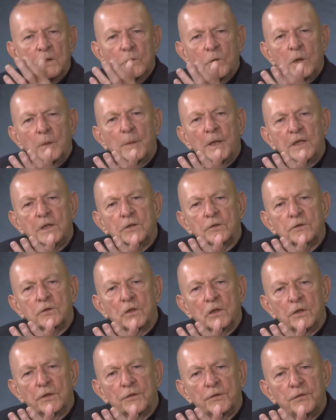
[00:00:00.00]
one of my
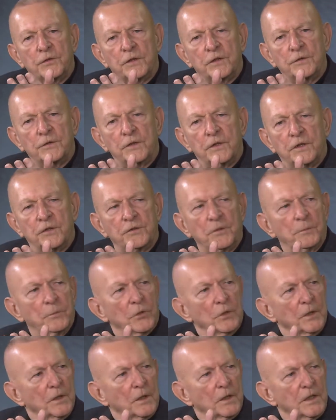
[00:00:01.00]
controllers sees he has
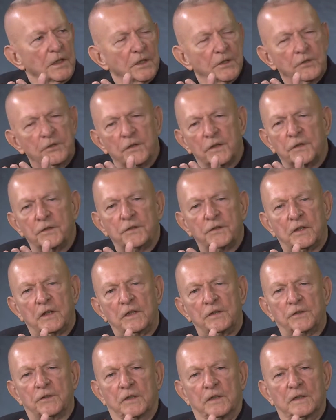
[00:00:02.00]
abort indication on his
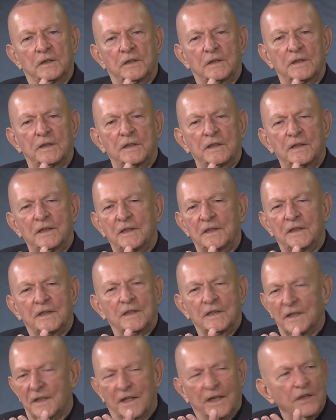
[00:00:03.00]
console.
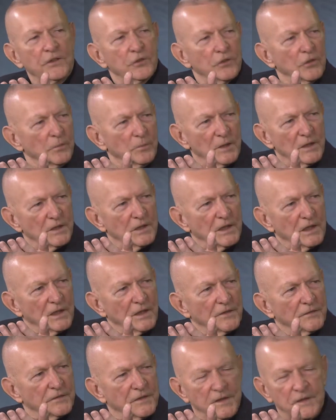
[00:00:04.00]
Now, that shouldn't be
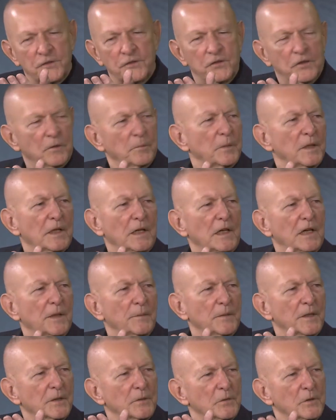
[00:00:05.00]
there. If the engine had been
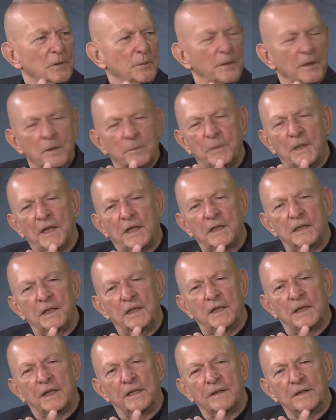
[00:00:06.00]
armed, that would have been a bad
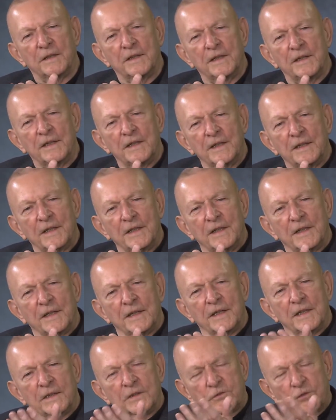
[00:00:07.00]
day.
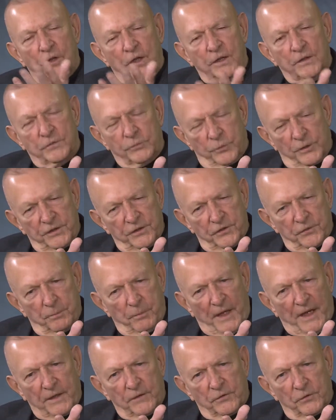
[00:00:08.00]
Checks with his
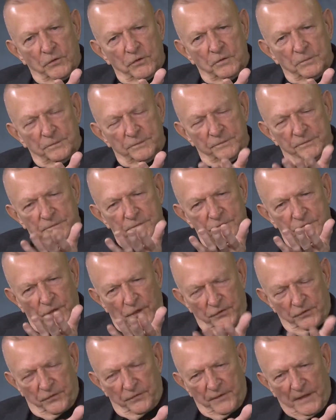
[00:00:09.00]
back room.
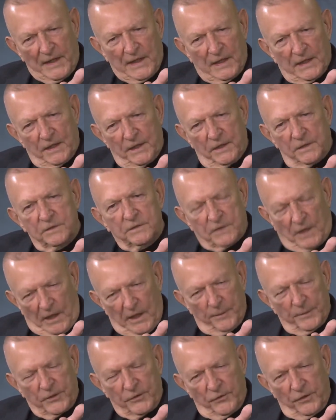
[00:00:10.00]
It's a valid
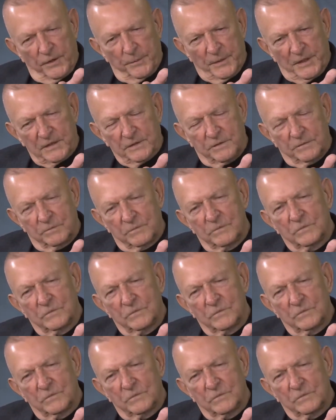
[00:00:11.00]
telemetry bit.